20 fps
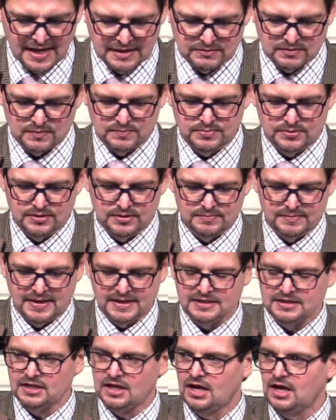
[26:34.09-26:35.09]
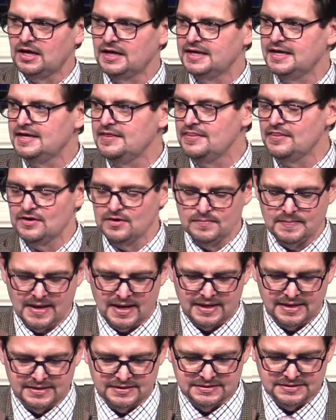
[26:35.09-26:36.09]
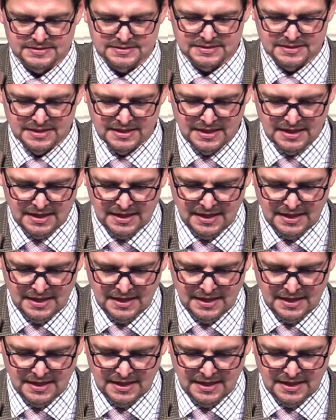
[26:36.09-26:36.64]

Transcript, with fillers: I will put my law in their minds